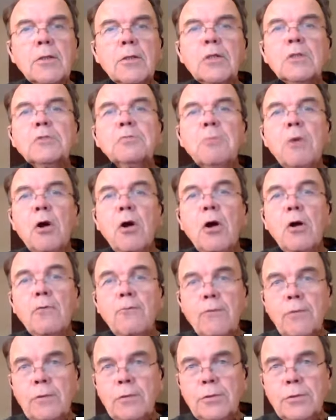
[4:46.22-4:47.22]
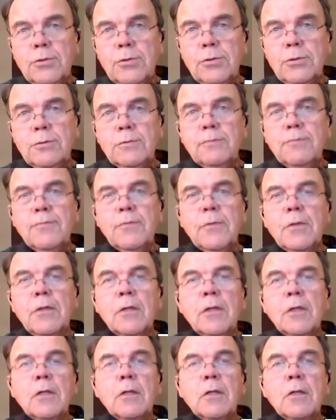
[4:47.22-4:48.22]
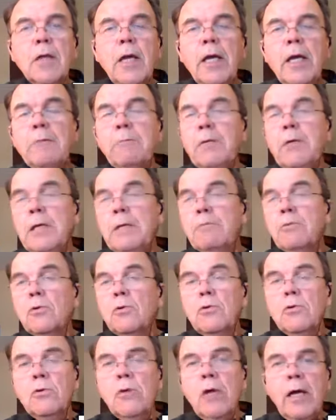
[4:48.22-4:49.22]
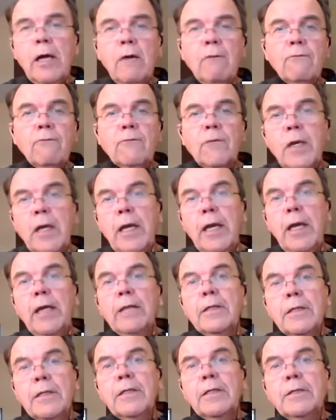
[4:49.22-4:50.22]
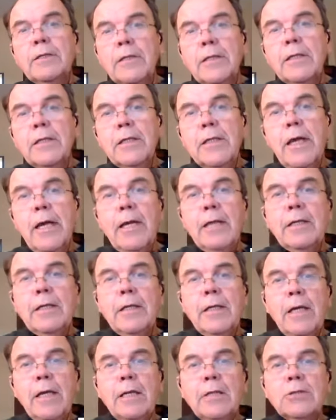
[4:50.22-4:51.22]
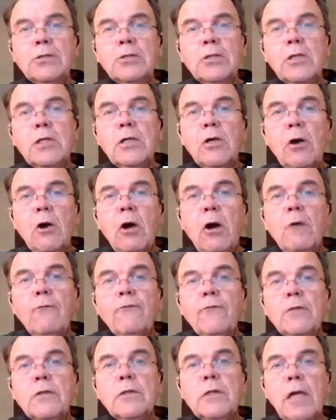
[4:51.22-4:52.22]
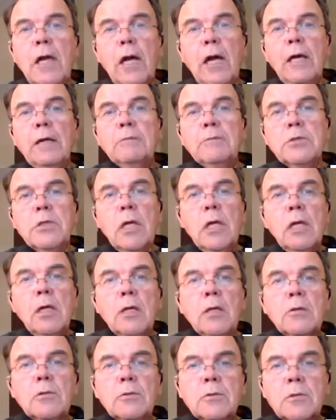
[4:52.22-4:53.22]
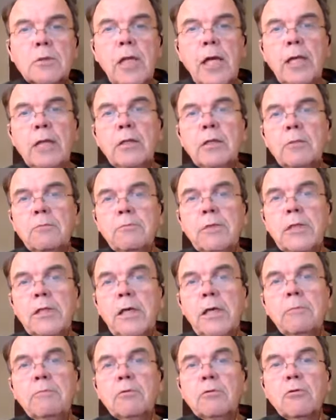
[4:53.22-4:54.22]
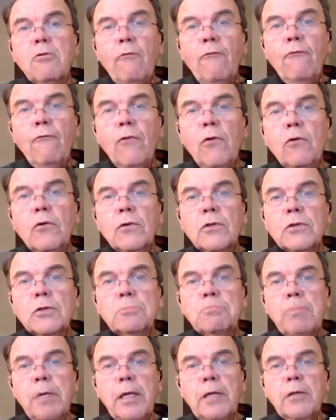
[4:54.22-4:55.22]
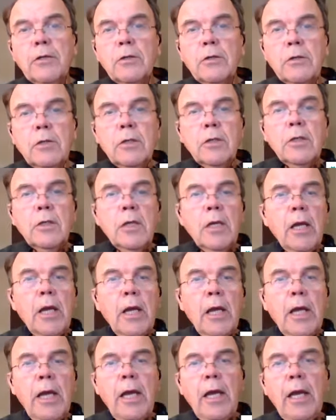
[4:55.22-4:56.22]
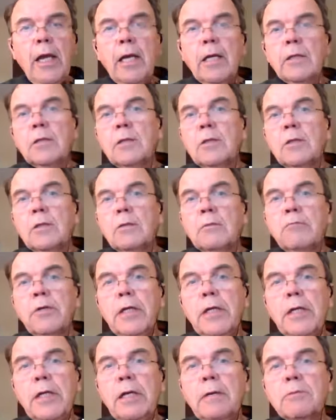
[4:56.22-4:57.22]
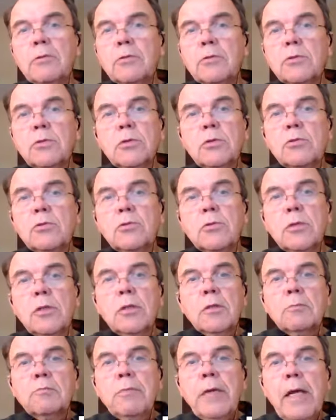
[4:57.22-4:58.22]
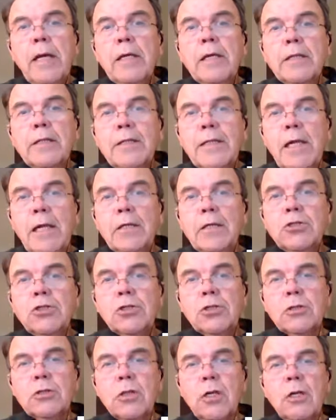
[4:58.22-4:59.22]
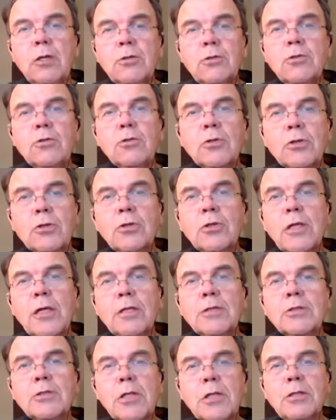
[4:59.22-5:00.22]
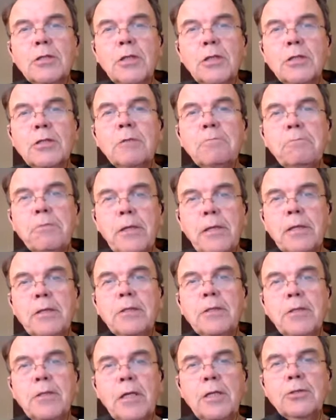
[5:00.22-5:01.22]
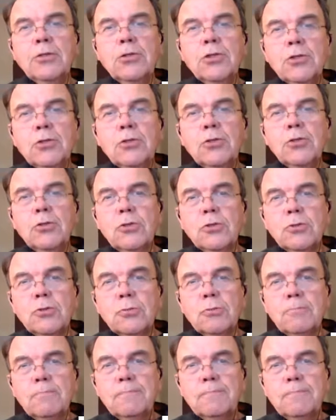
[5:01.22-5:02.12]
It's marvelous. People who have ADD, ADHD, oftentimes tend to be able to focus better and be able to pay attention to the things they need to pay attention to.